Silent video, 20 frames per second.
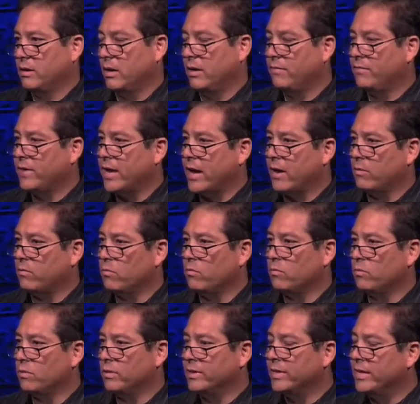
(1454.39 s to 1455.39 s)
of that
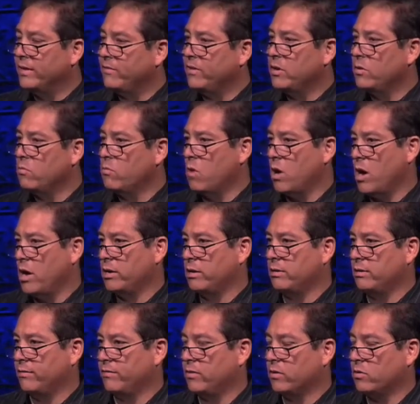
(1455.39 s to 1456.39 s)
living
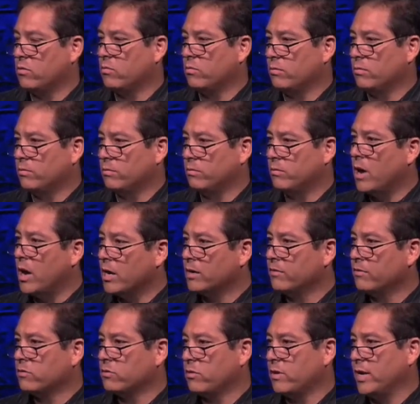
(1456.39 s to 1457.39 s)
water, the rock
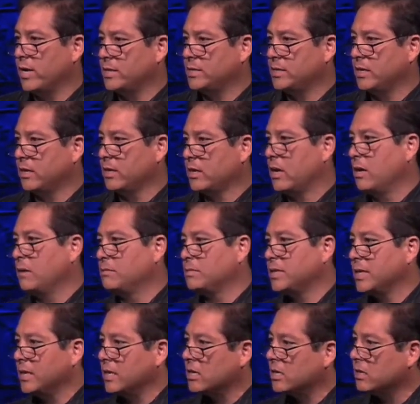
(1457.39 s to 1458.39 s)
of Christ that comes
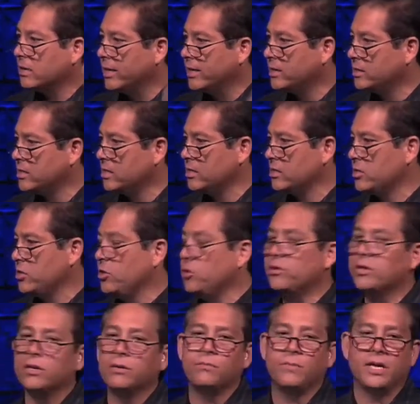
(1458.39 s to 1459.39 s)
and cleanses. You
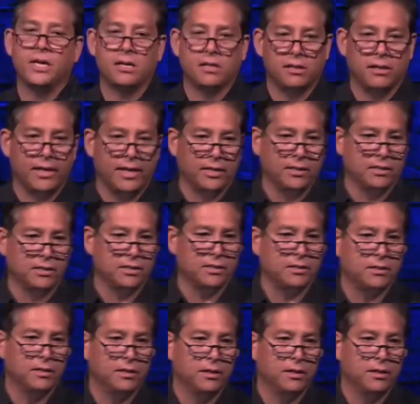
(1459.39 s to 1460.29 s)
can be cleansed